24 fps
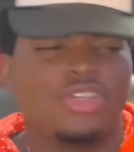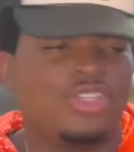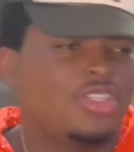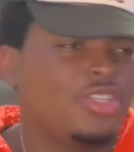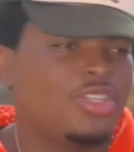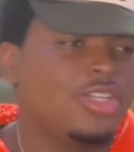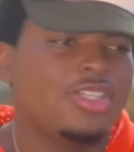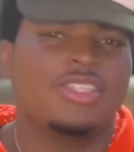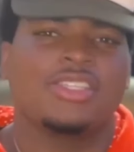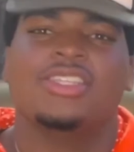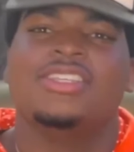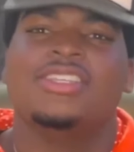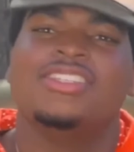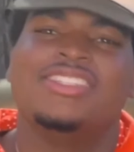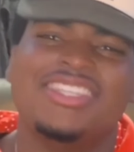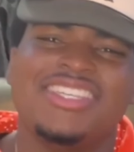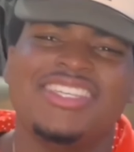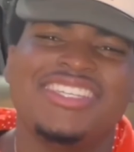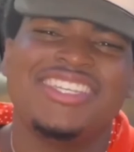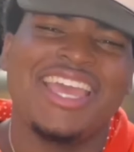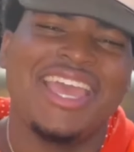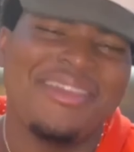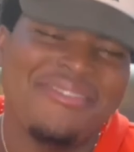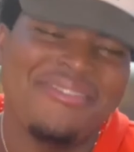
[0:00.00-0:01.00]
shirts and
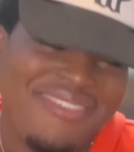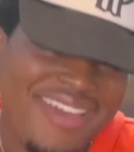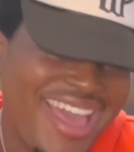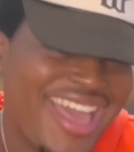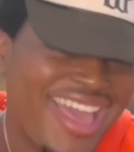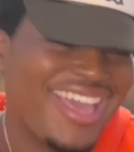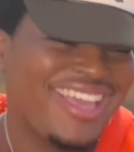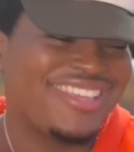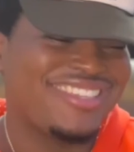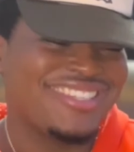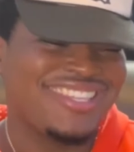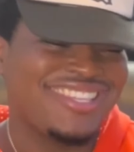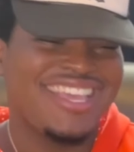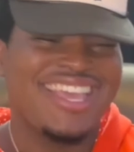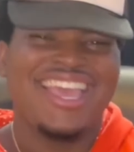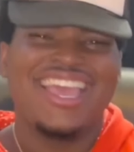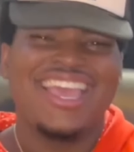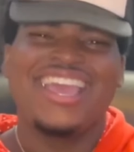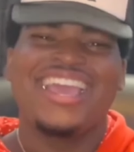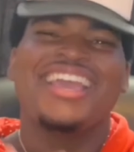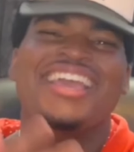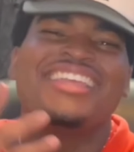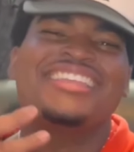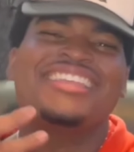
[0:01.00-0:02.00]
TJ Maxx.
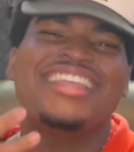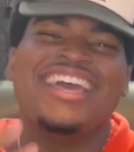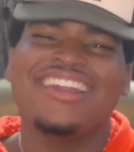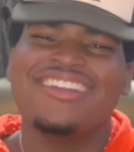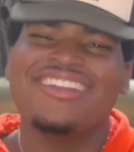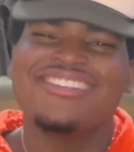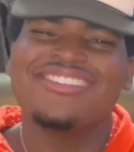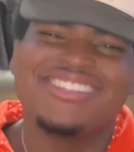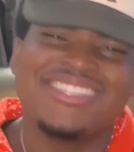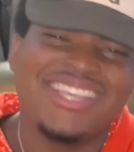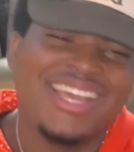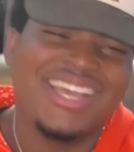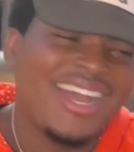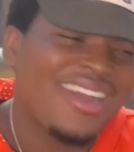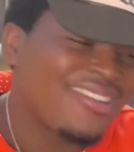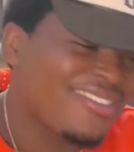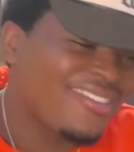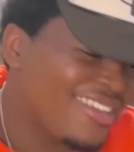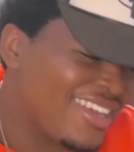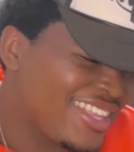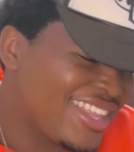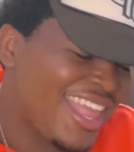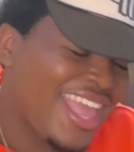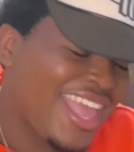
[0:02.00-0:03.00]
That don't
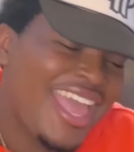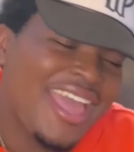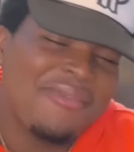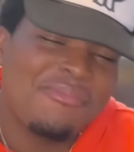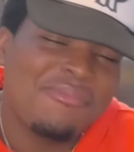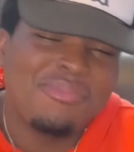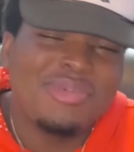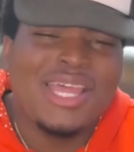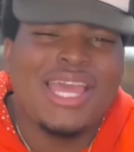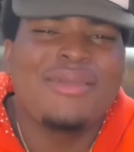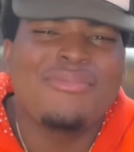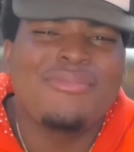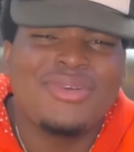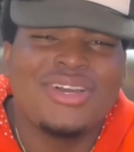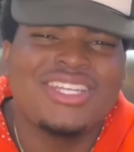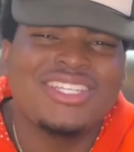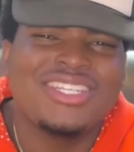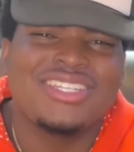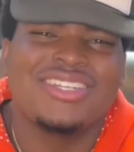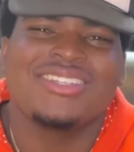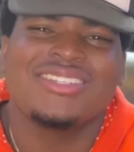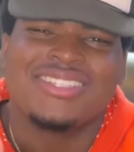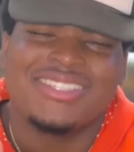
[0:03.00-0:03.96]
sound right. They had Playboy shirts